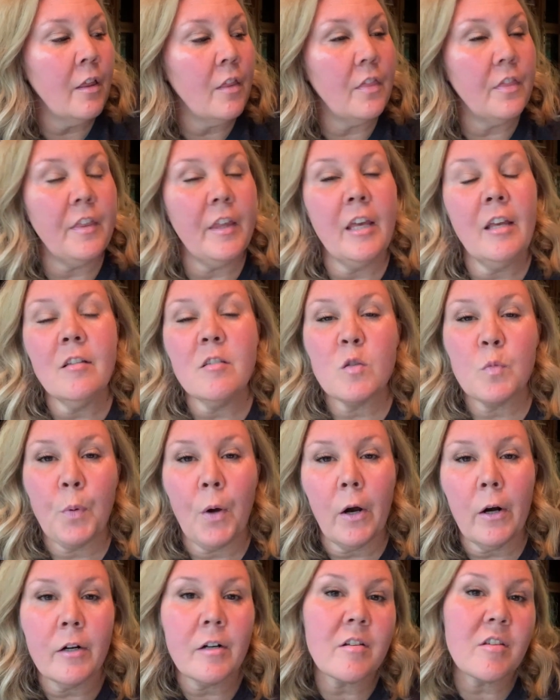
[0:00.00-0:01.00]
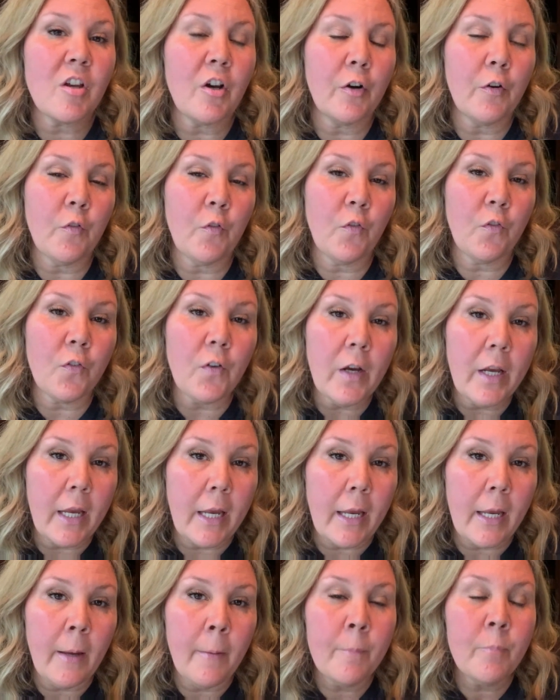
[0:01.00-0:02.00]
These parks aren't
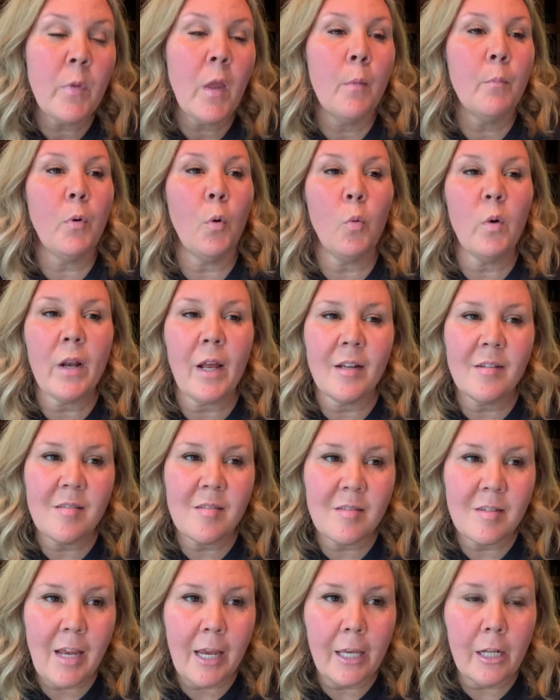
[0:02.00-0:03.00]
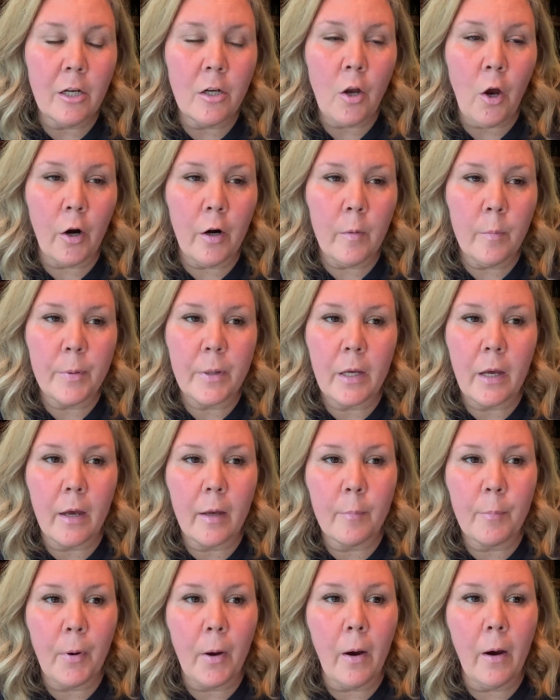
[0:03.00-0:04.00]
free, but when I stay at an
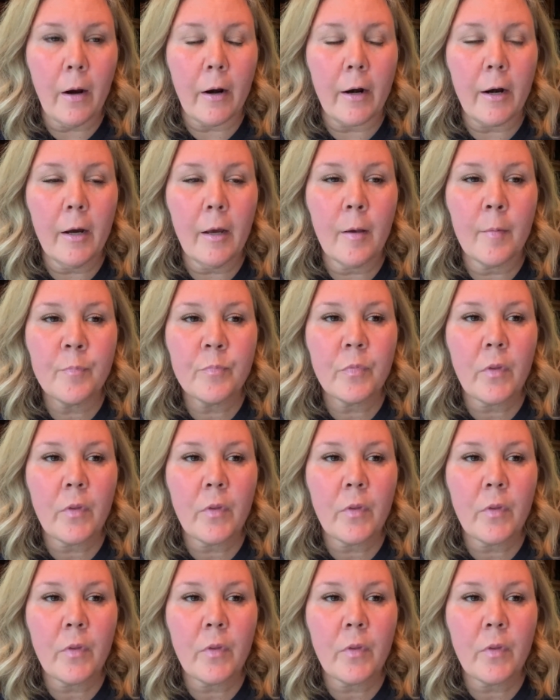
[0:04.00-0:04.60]
RPI park,